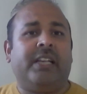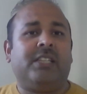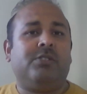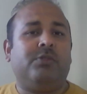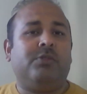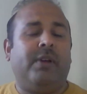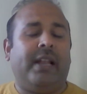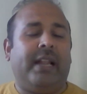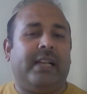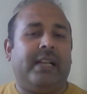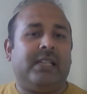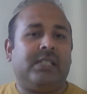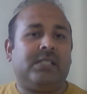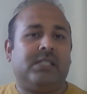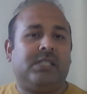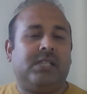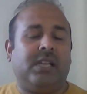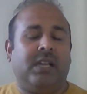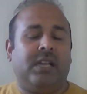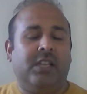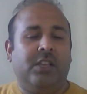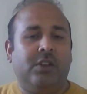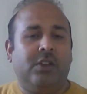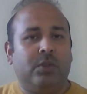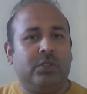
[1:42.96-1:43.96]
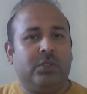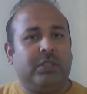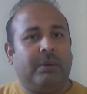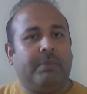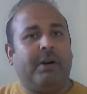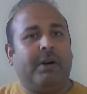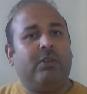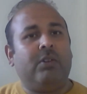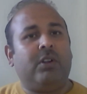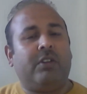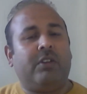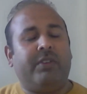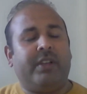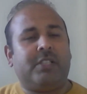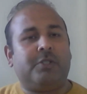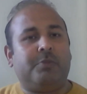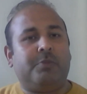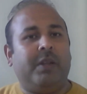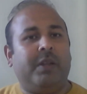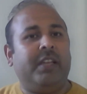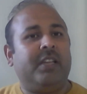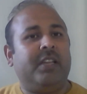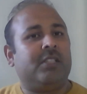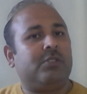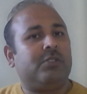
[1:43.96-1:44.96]
as well as a huge amount of
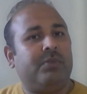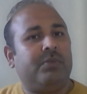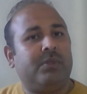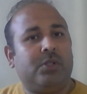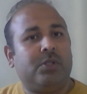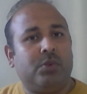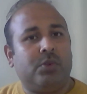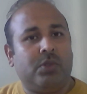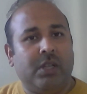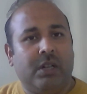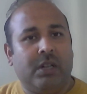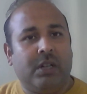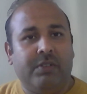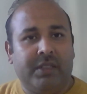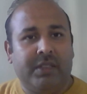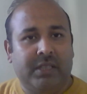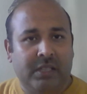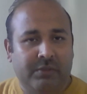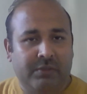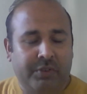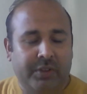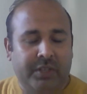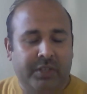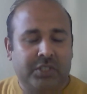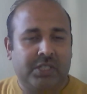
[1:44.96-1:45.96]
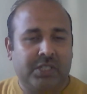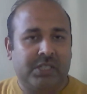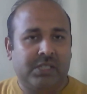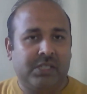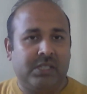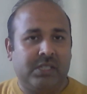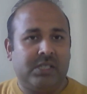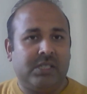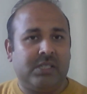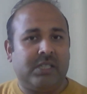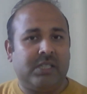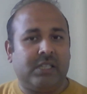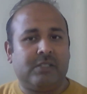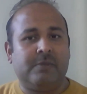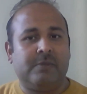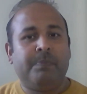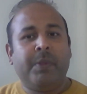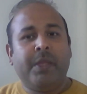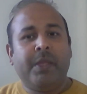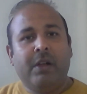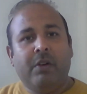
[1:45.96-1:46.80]
experience to deal with infectious diseases.